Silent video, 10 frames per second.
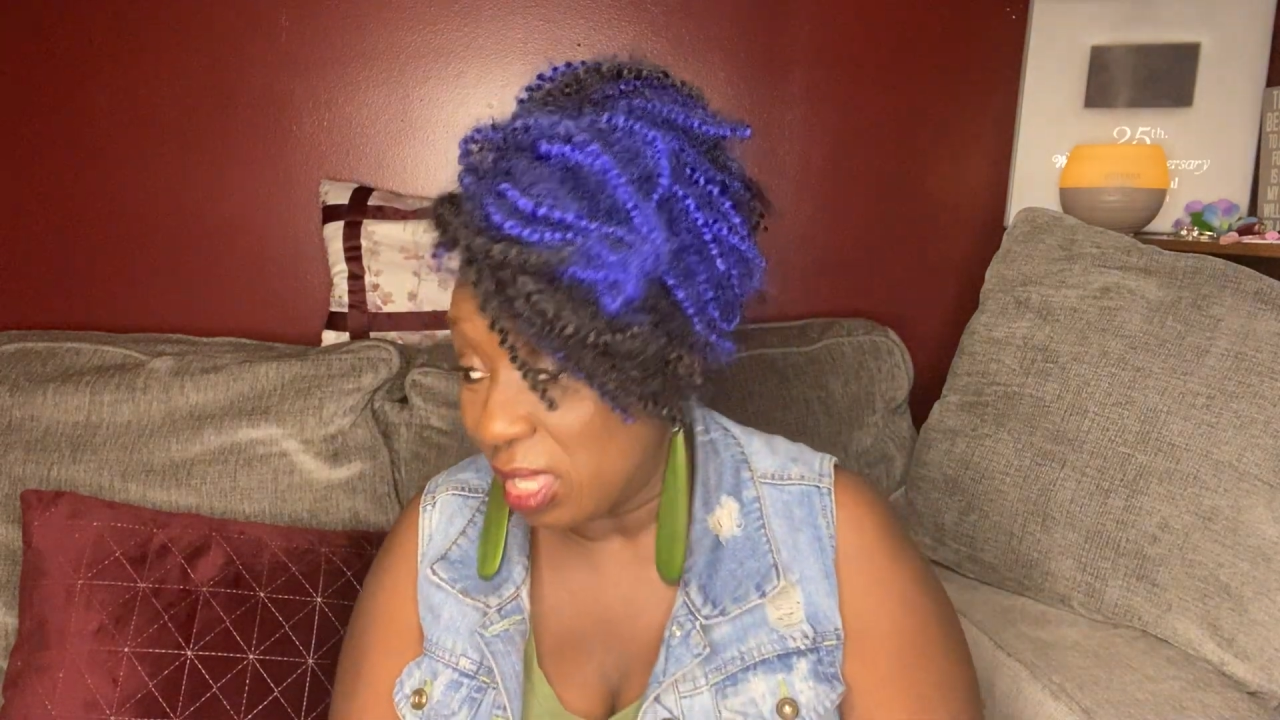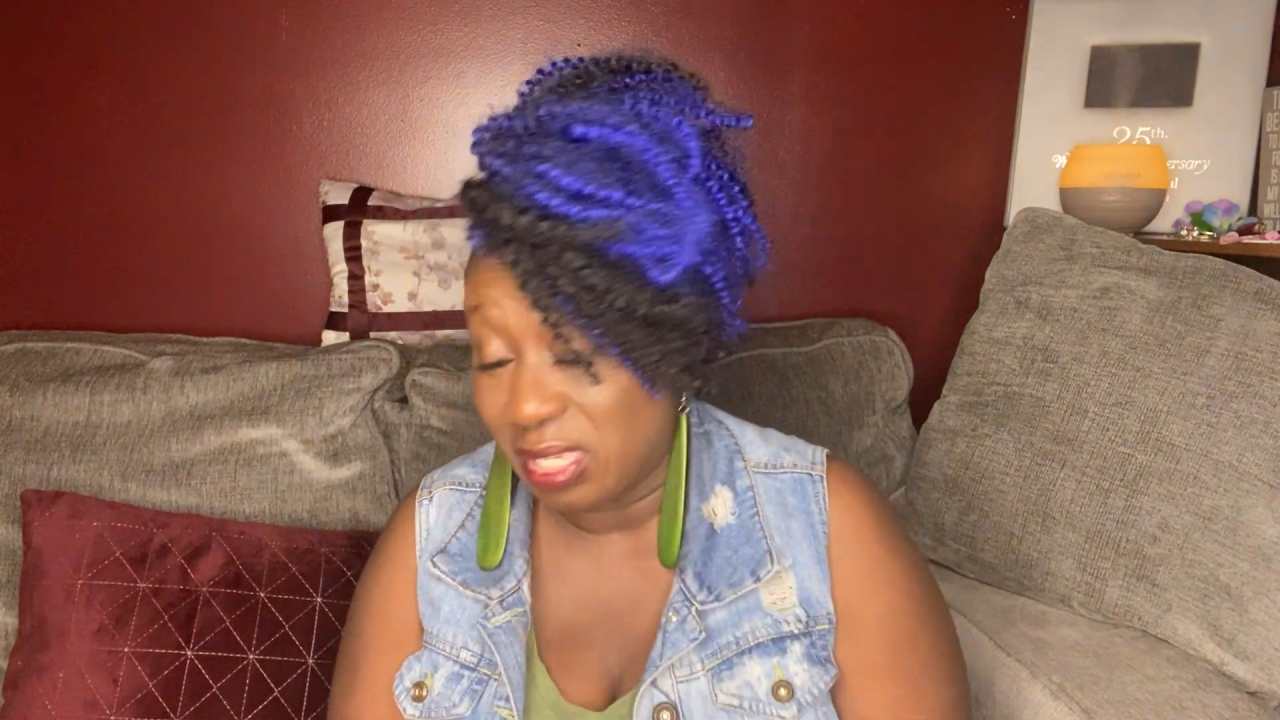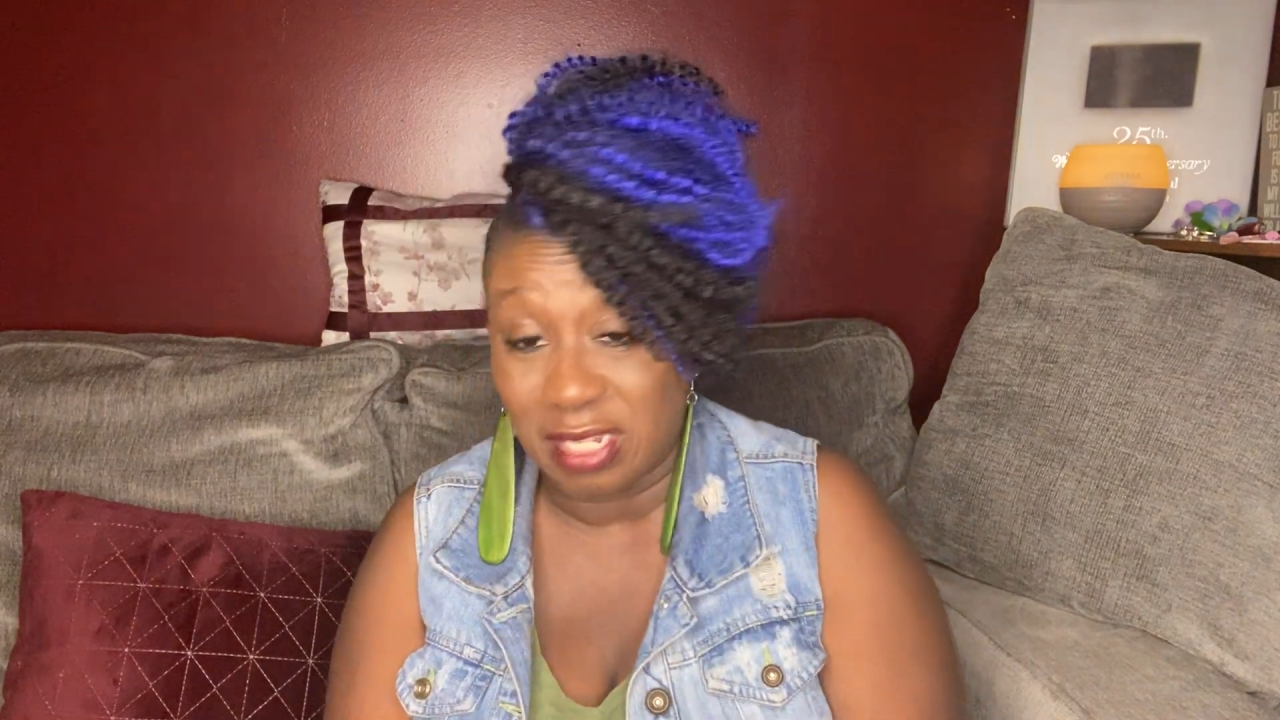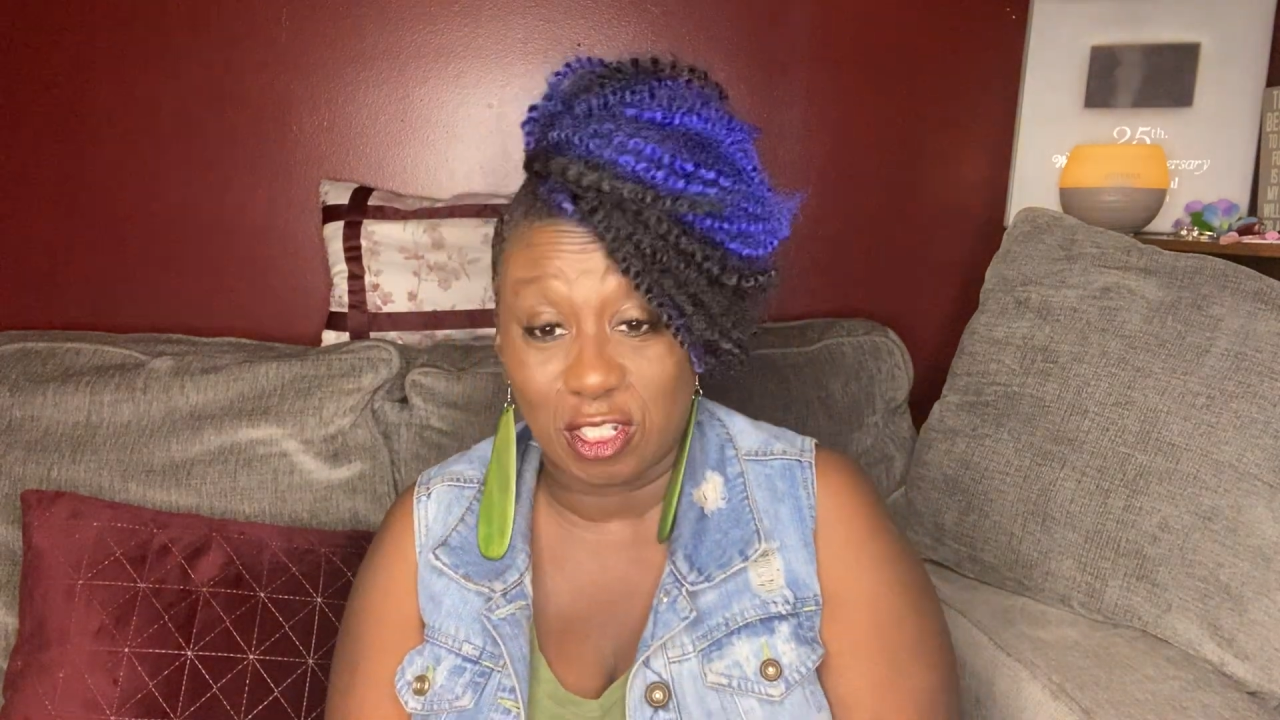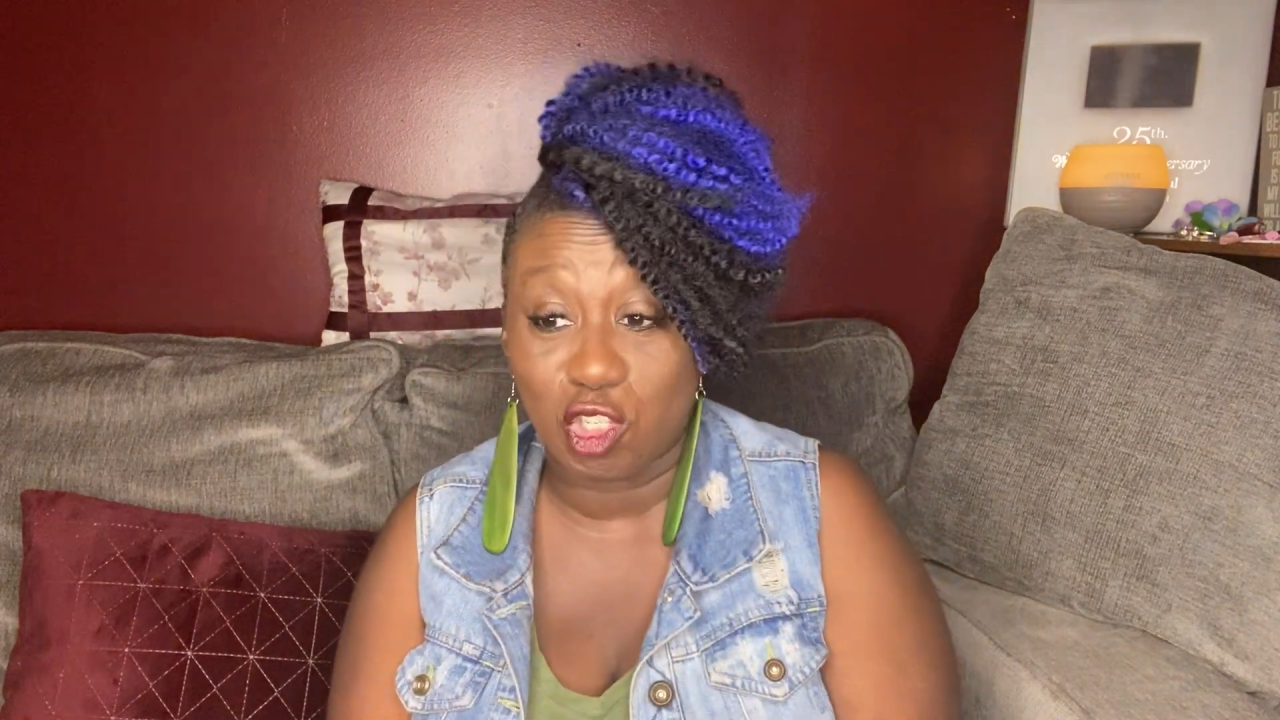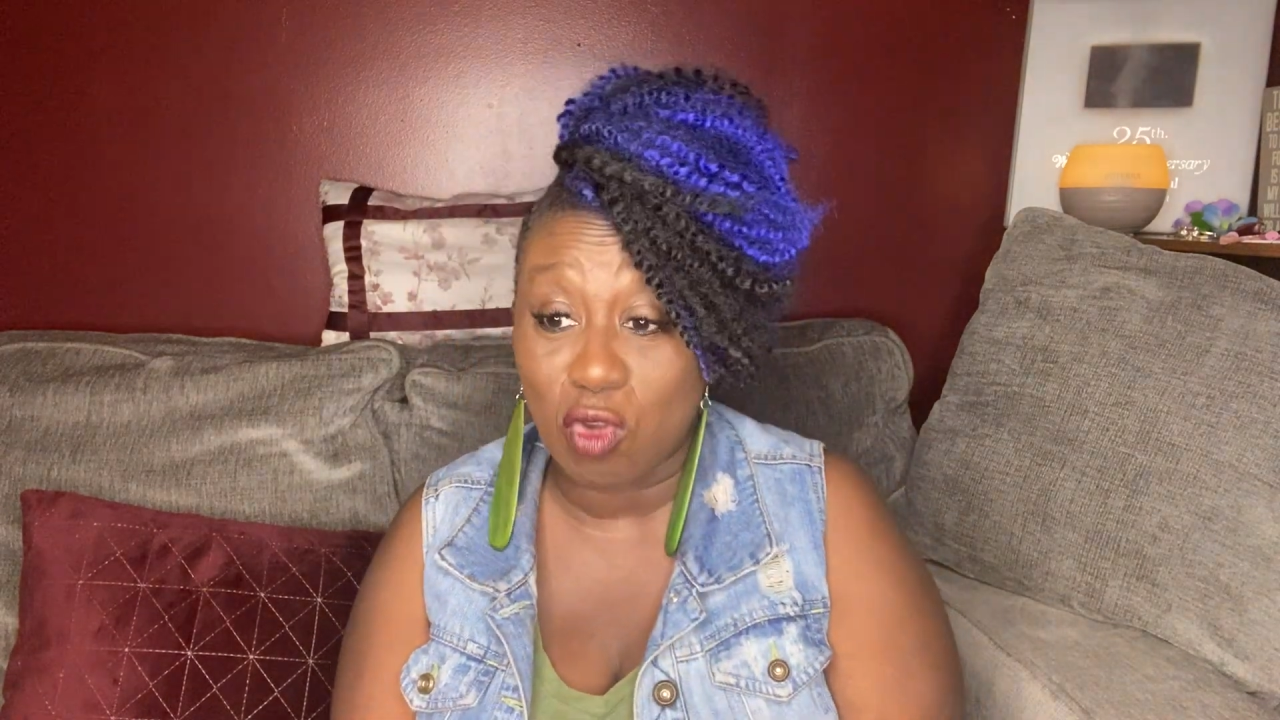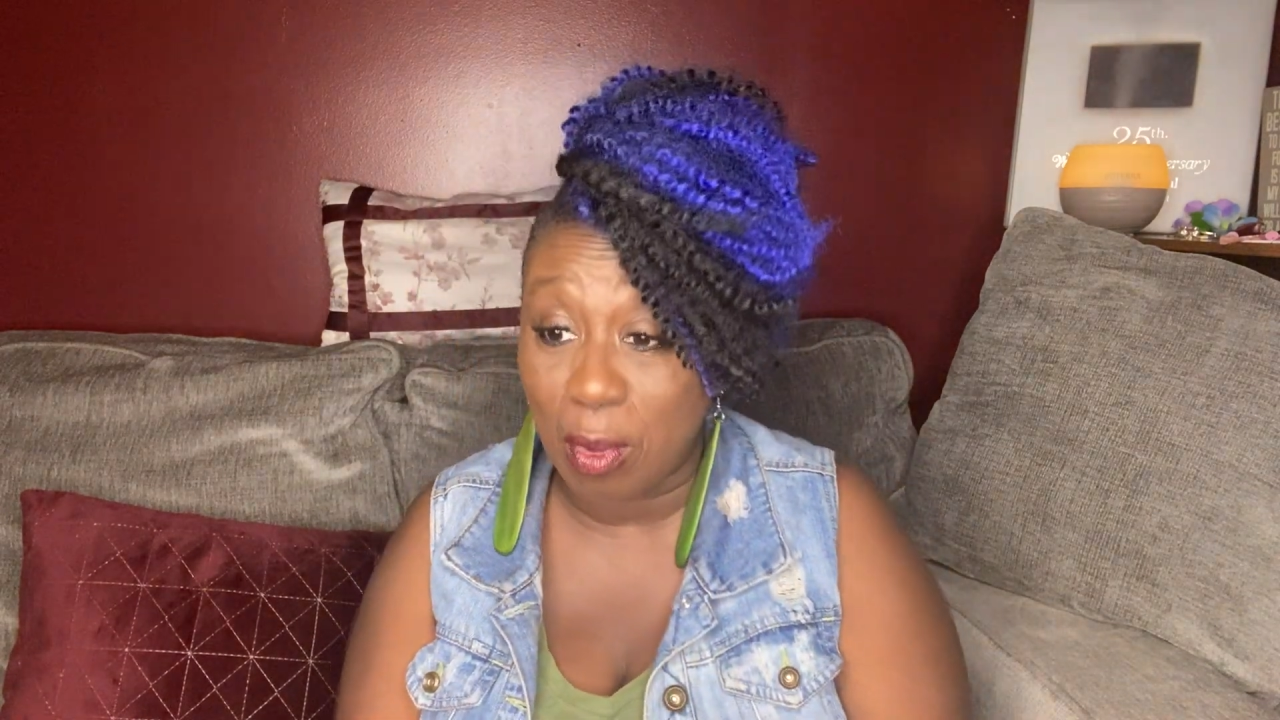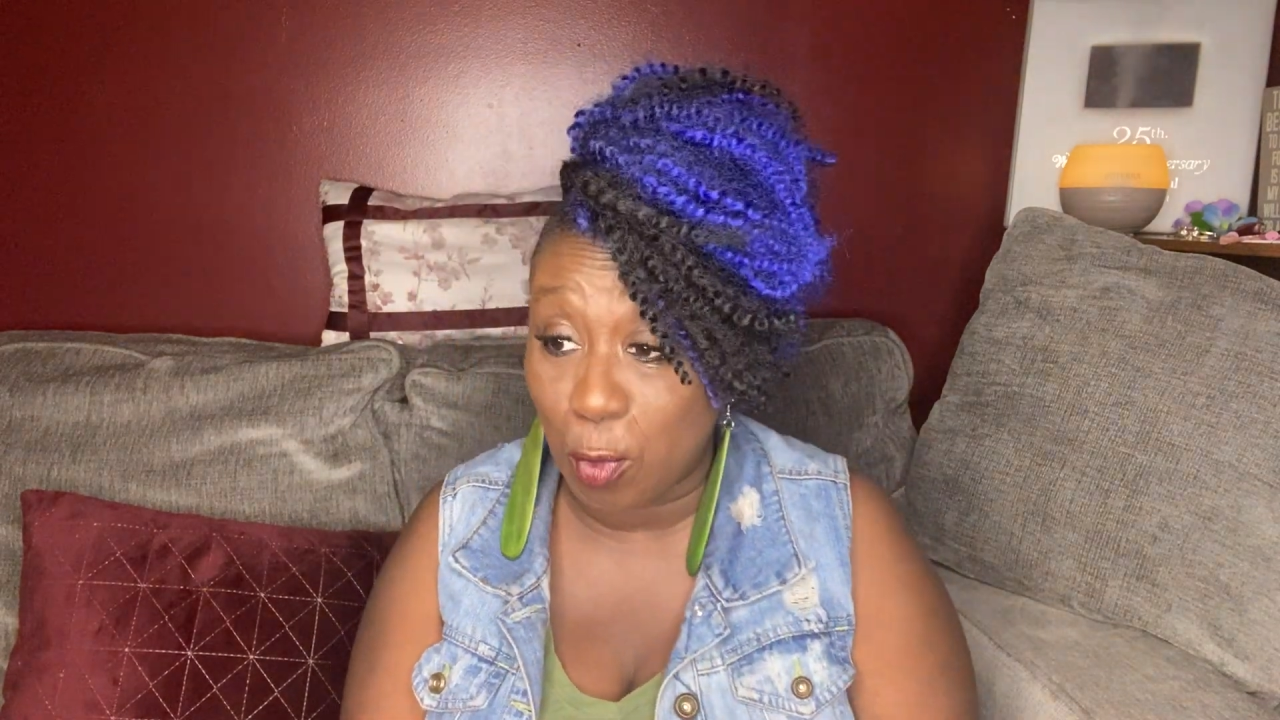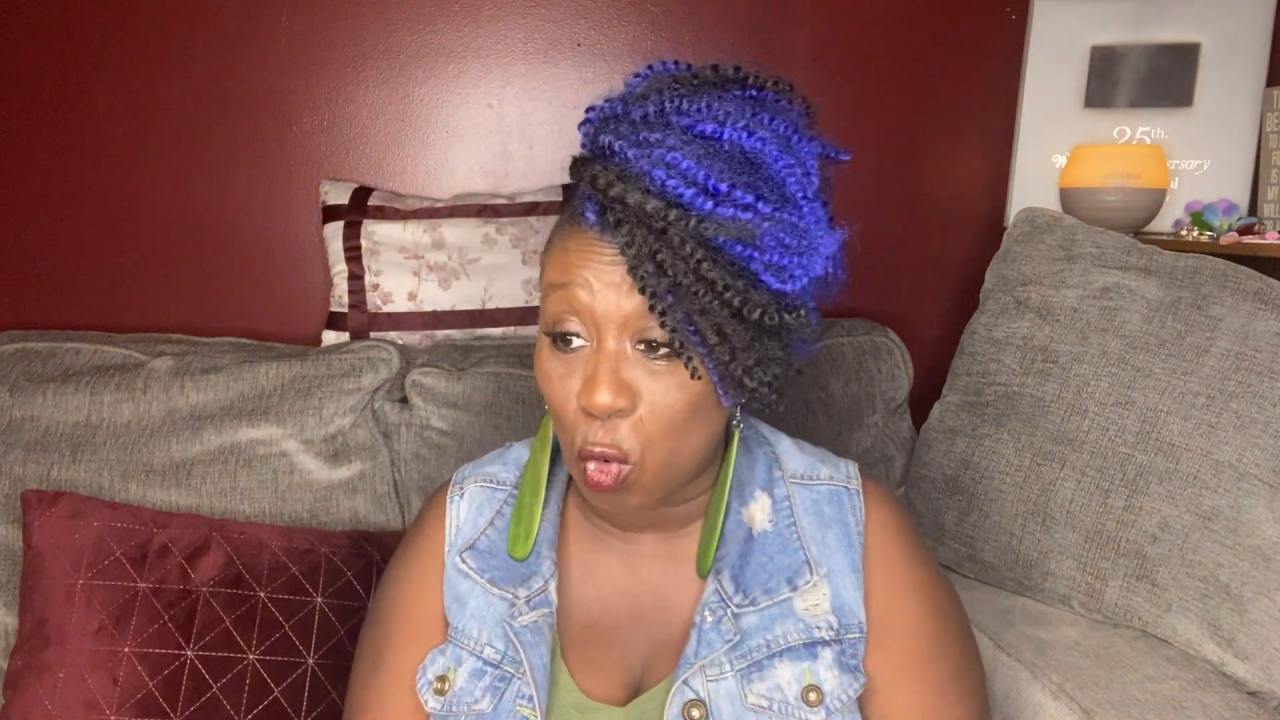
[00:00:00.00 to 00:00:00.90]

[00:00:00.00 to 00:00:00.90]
get in trouble